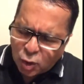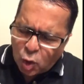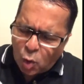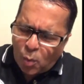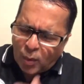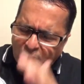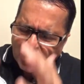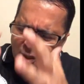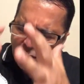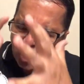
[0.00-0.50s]
You
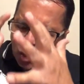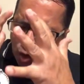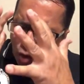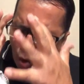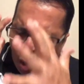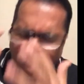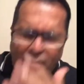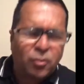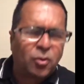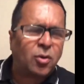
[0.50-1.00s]
don't want to
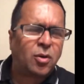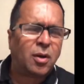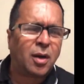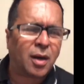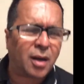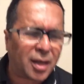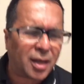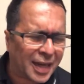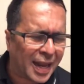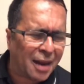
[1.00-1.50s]
know. Oh
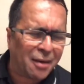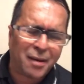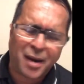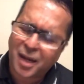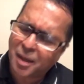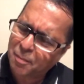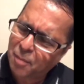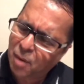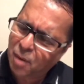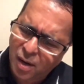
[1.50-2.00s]
God,
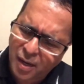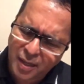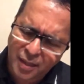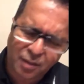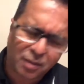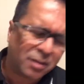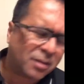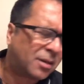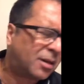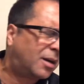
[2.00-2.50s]
Eric
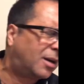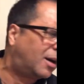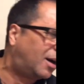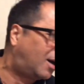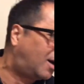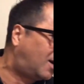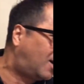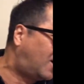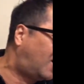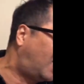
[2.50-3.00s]
boy. Oh
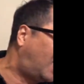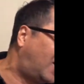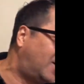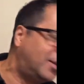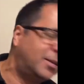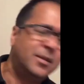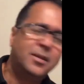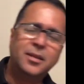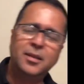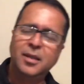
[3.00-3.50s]

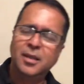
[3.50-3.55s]
God.